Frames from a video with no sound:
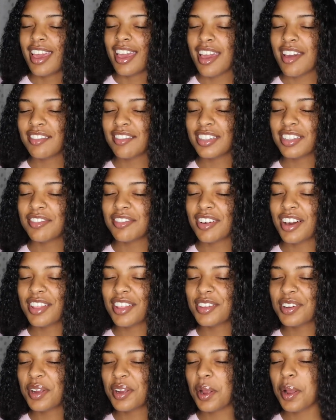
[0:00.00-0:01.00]
Heavenly
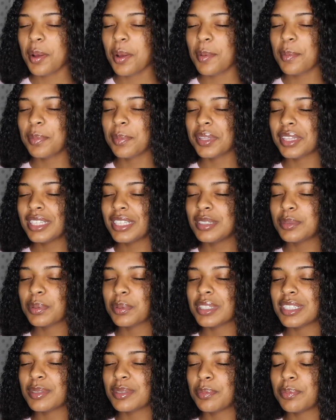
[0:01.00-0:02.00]
Father, please,
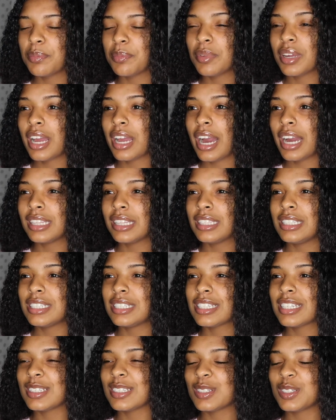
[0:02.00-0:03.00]
please guide
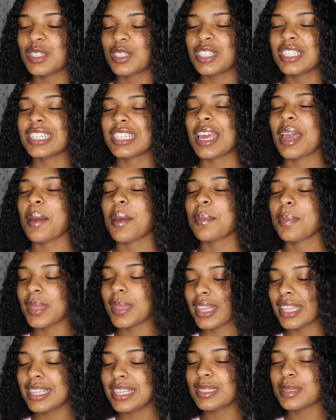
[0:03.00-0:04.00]
these scissors and
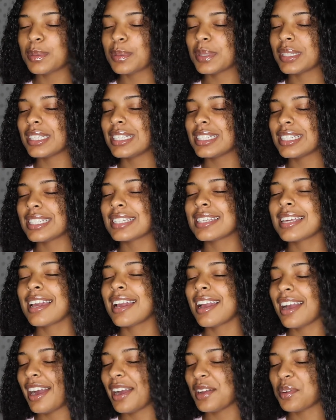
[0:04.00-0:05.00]
please, please
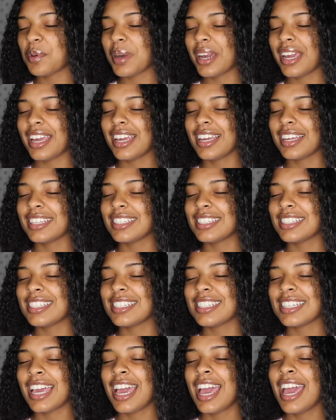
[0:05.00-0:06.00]
guide my
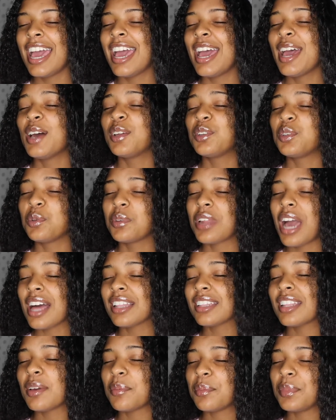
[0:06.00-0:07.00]
hands. Do
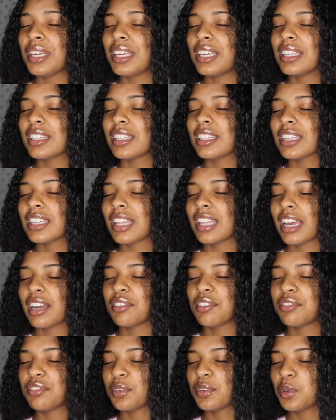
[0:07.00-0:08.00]
not let me look like
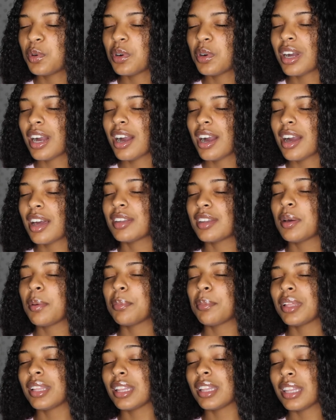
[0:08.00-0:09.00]
a fool, God,
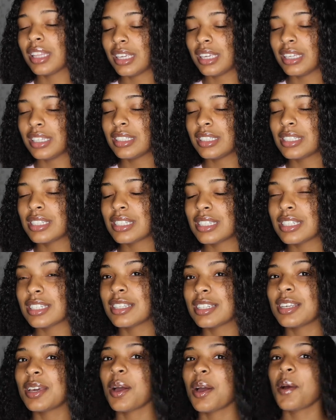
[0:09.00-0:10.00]
please.
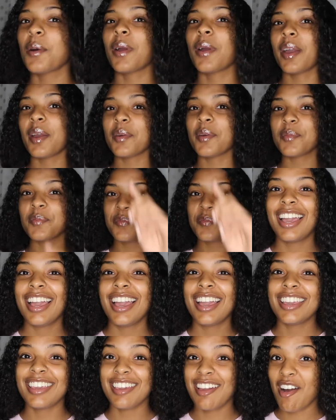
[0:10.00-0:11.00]
Okay.
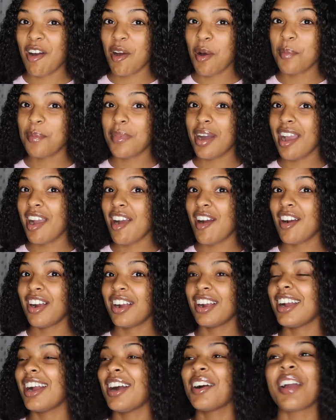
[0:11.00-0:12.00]
Y'all, my
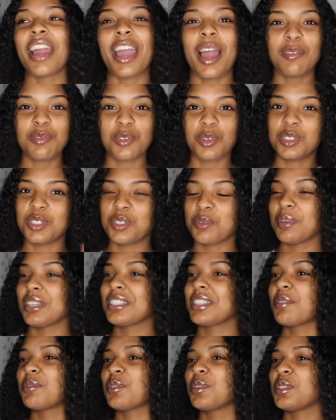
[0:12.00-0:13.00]
heart. Okay, I'm doing too
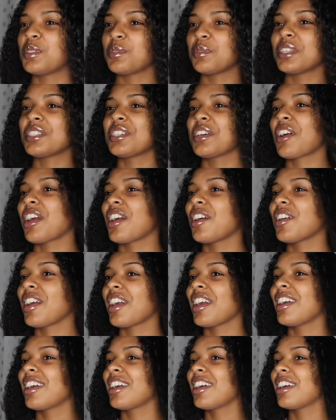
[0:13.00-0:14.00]
much. I'm doing too much. Okay,
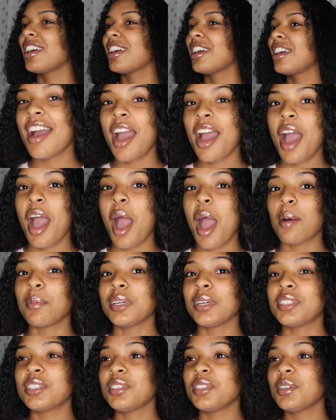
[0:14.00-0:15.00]
okay. I'm
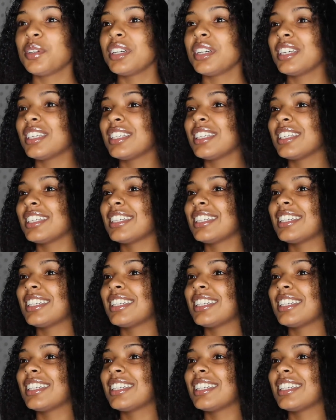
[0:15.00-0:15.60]
about to do it.